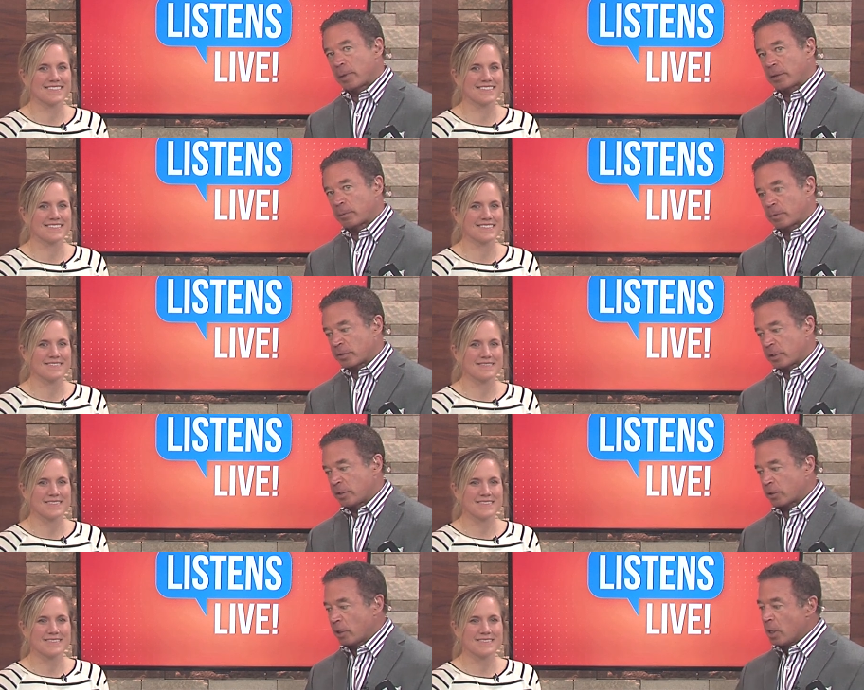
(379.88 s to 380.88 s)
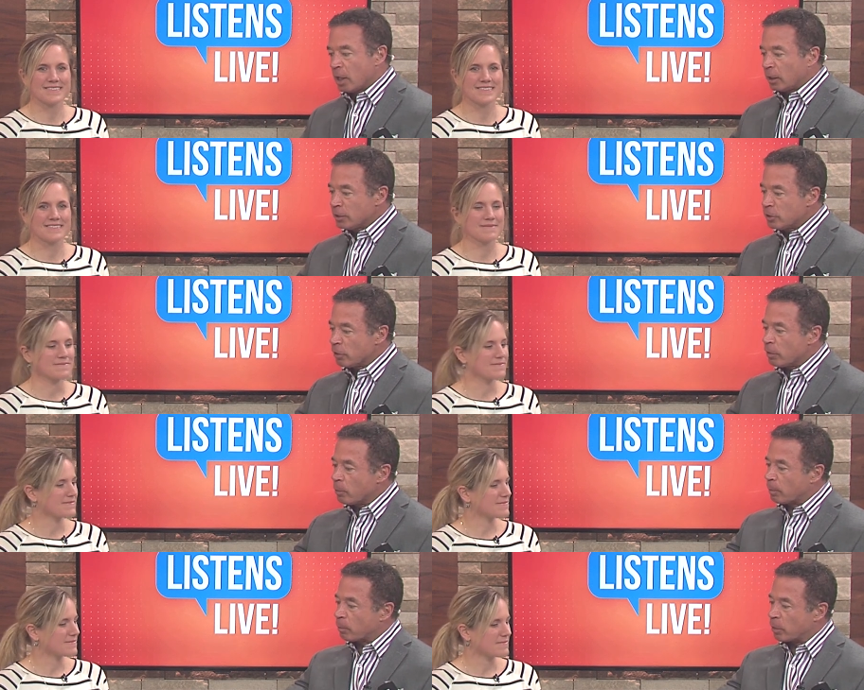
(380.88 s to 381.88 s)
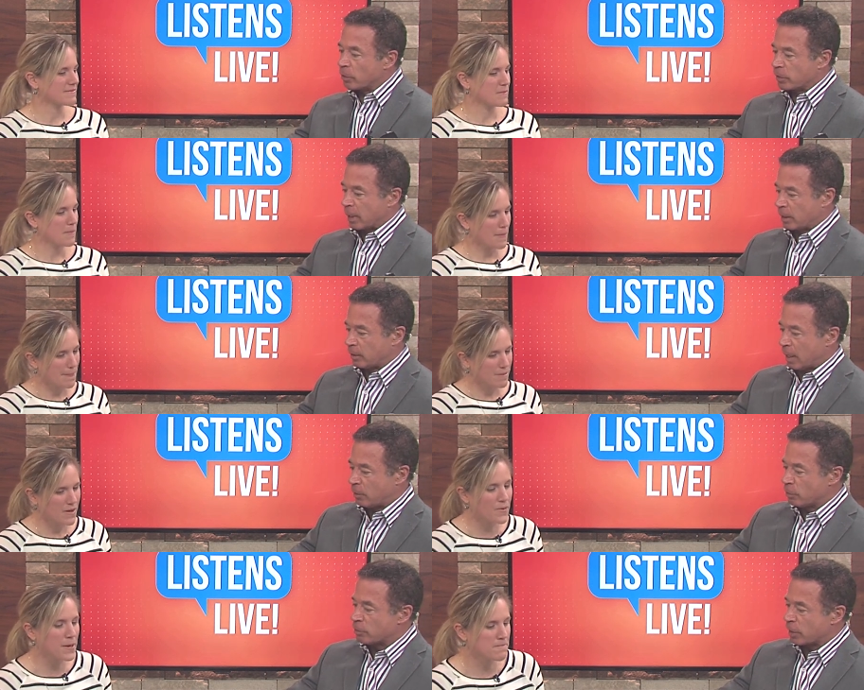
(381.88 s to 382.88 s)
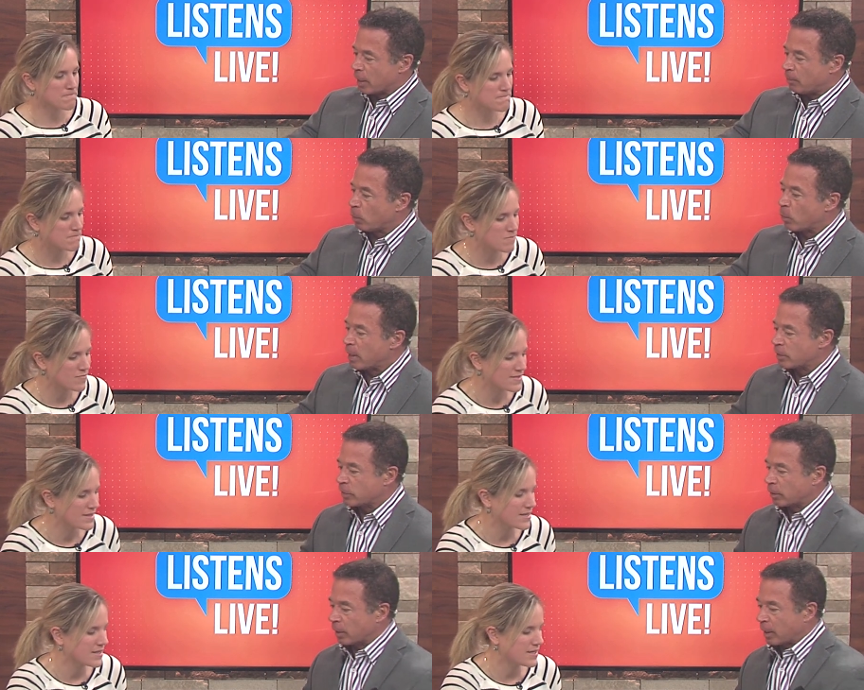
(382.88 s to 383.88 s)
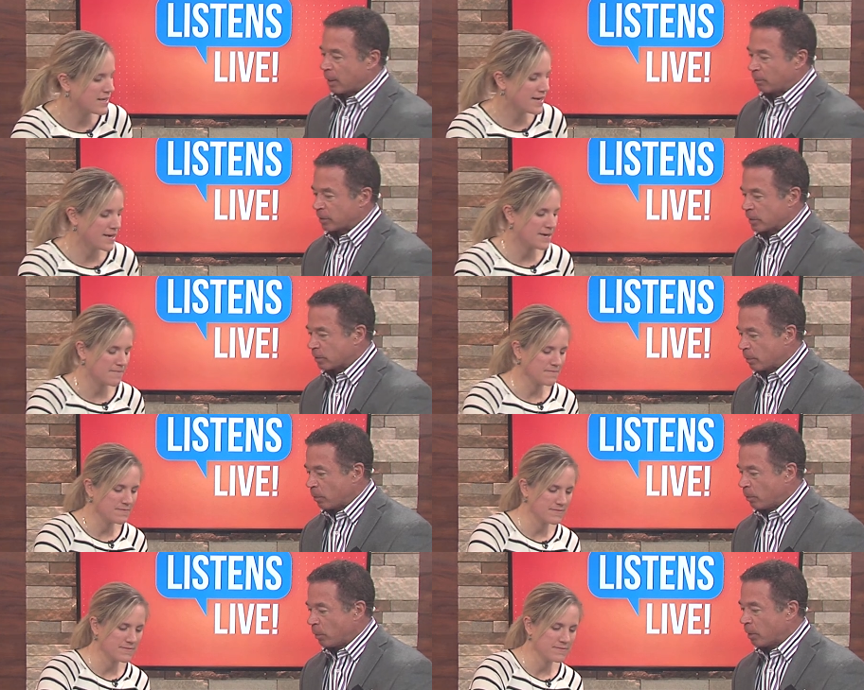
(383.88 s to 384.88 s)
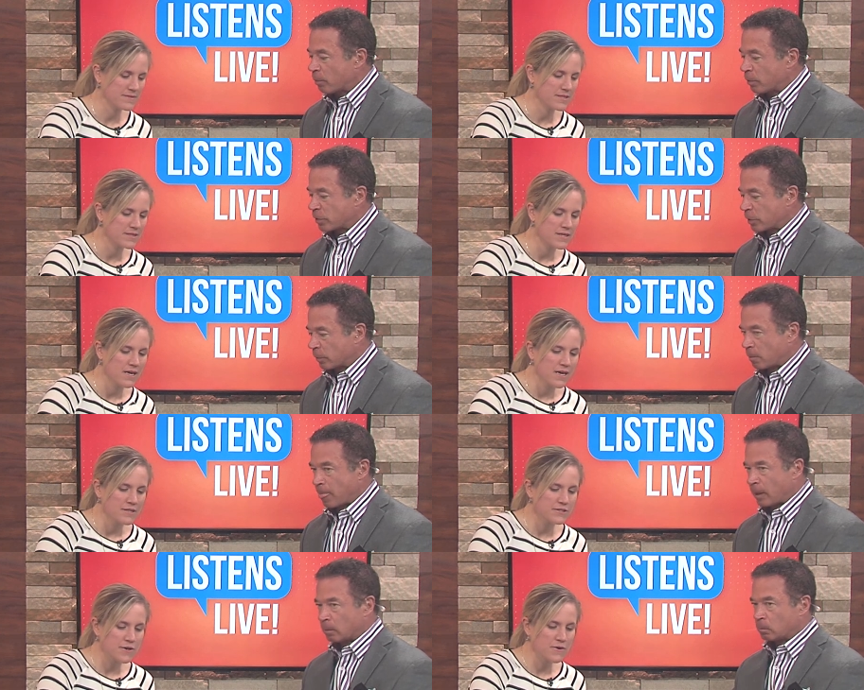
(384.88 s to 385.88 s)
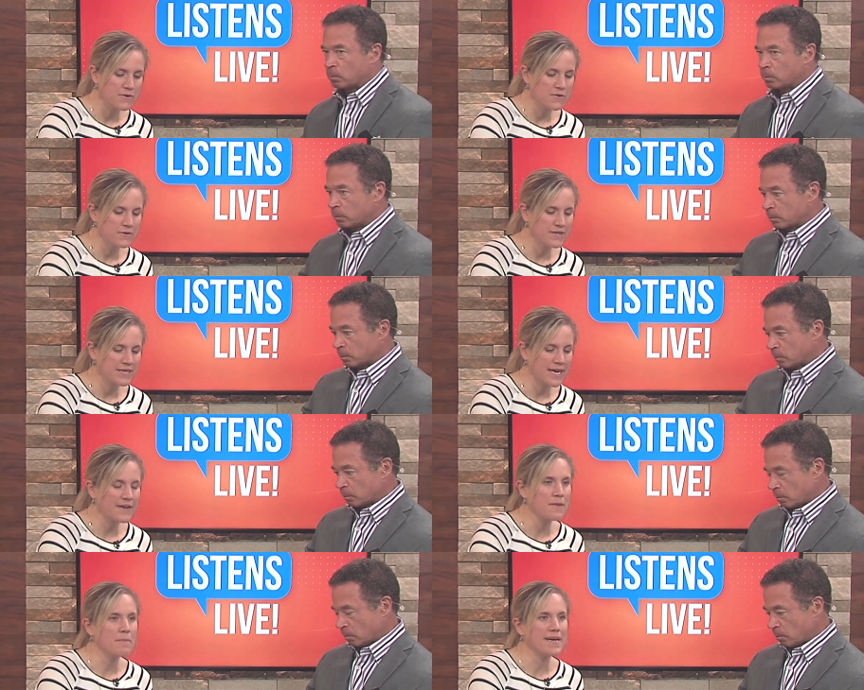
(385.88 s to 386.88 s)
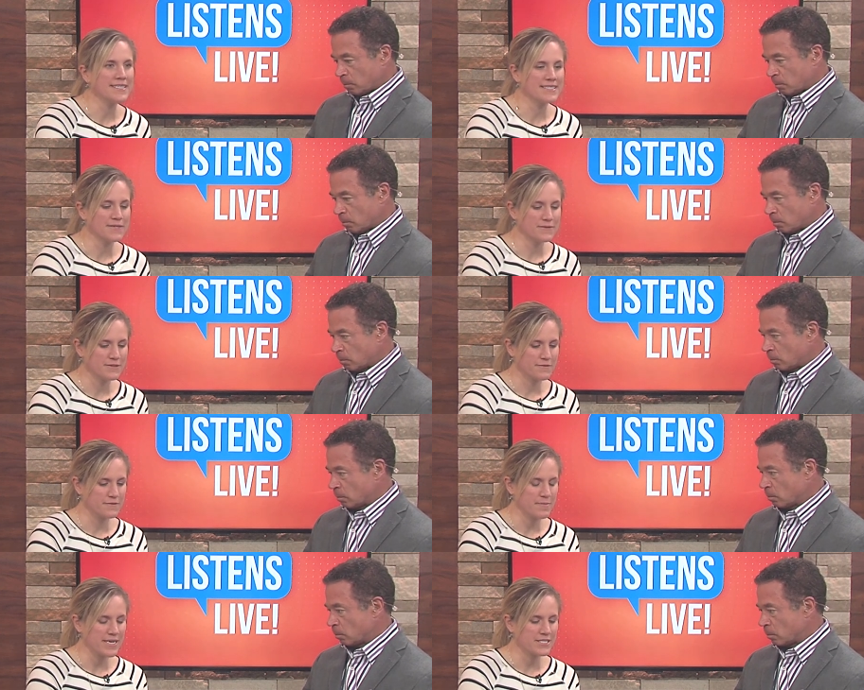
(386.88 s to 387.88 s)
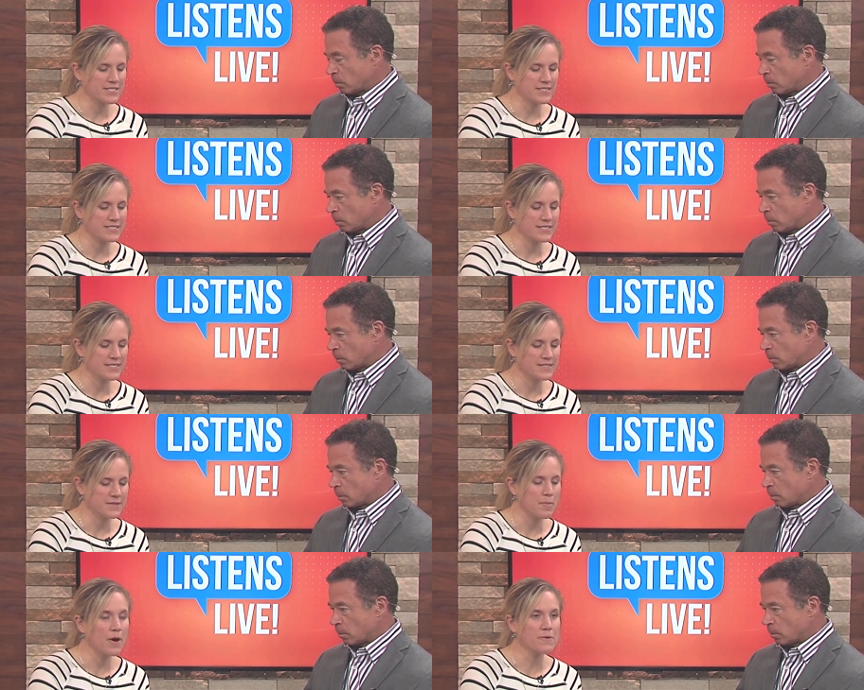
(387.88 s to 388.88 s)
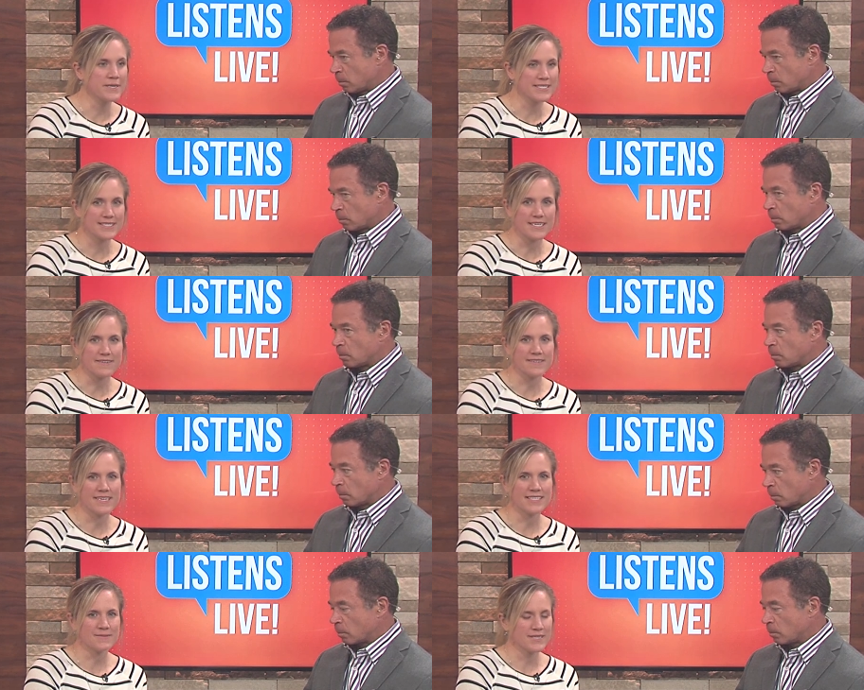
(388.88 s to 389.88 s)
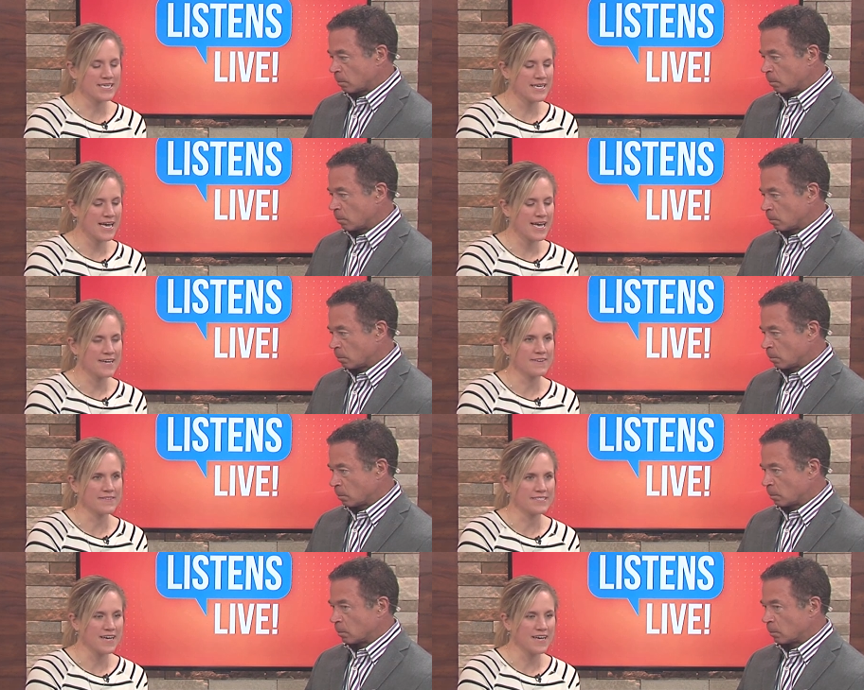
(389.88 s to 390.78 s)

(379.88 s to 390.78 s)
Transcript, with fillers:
Speaker 1: about the procedure. Let's show them what Bruce had. I know okay. there's a couple of ways to accomplish yeah. this, but what, what did Bruce do?
Speaker 2: So, kind of the best thing we do for patients is the permanent teeth, and that's what he had on the